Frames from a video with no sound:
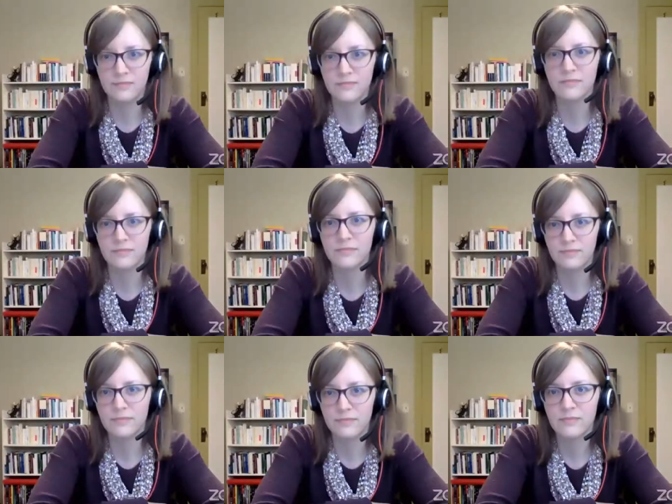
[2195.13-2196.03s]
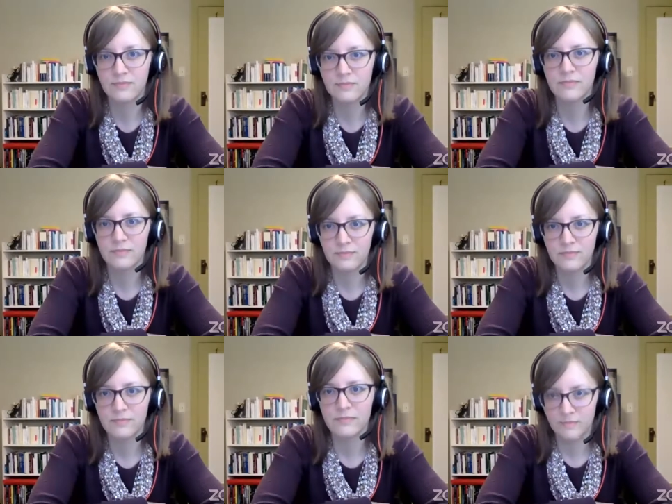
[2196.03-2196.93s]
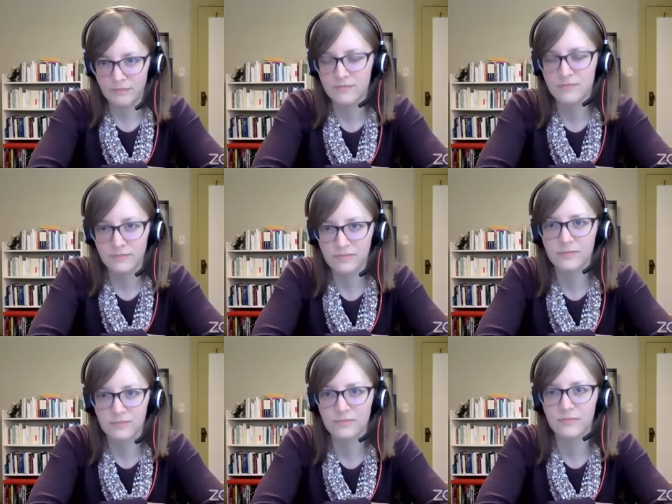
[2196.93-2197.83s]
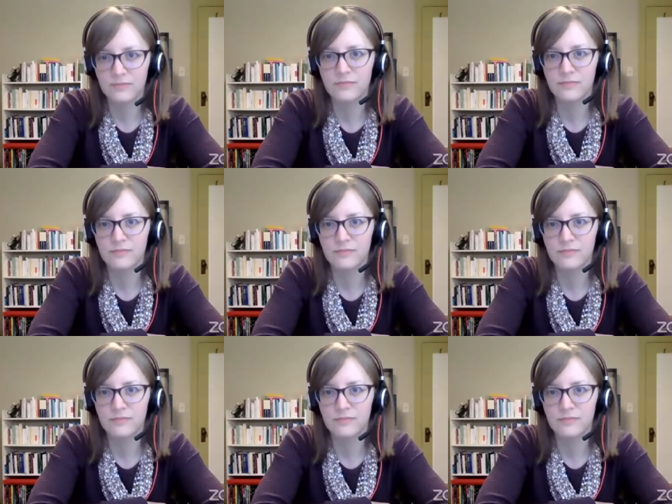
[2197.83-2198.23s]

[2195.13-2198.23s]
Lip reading: there are rural areas that are very